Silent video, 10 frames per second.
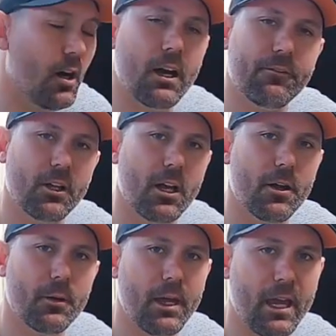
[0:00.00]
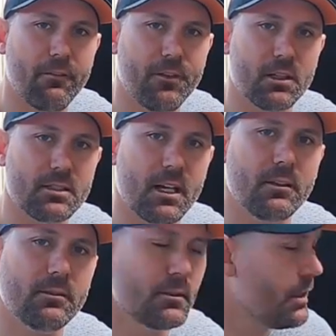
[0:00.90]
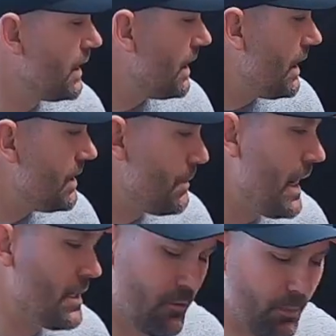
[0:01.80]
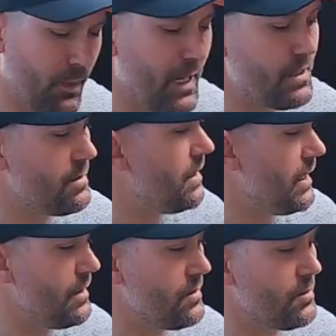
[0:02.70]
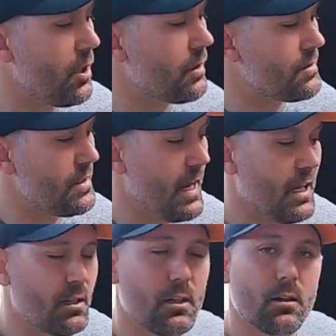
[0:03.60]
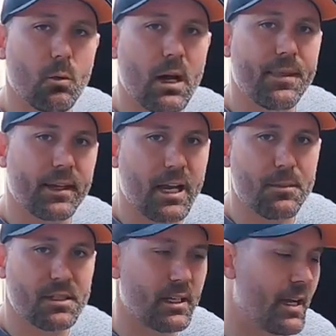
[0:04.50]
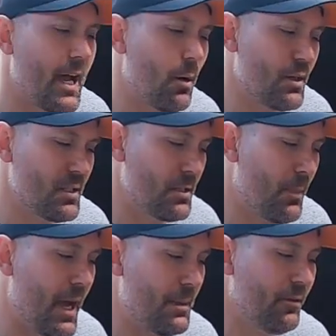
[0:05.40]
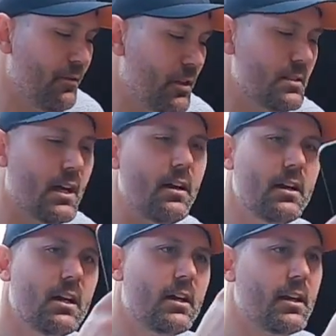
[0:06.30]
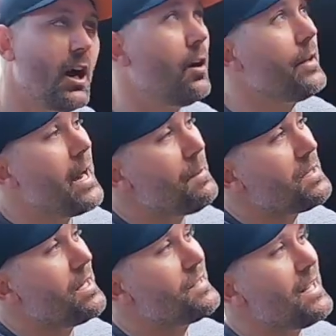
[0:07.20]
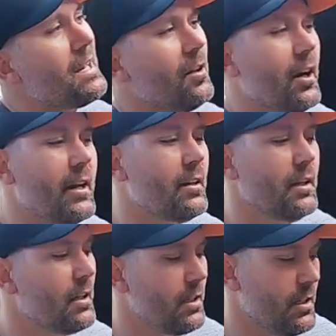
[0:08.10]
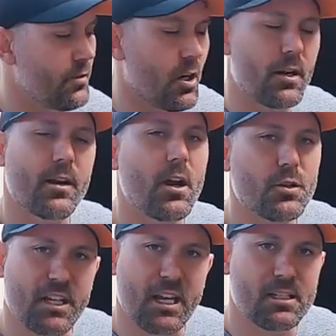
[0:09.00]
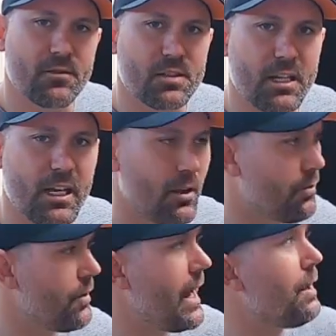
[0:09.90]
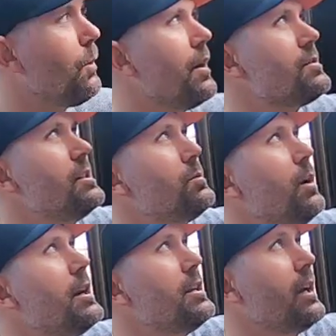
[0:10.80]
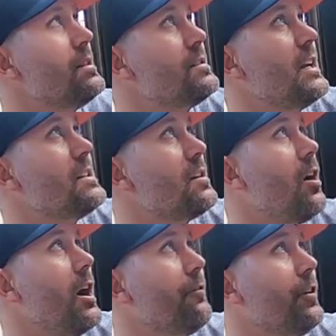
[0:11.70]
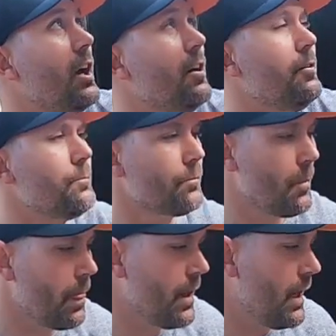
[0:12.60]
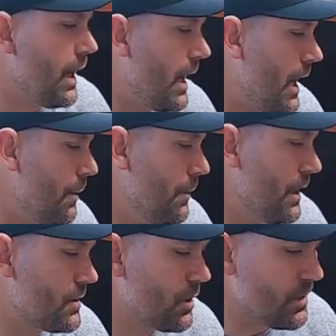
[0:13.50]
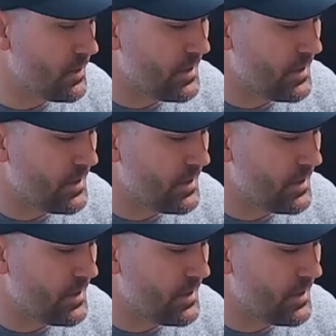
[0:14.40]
high flow air filter is made to replace the stock standard one that comes in the car, which is a paper filter. You hold that up to the sunlight, you've got no chance of seeing through that, whereas this one you can see it's high flow. It's got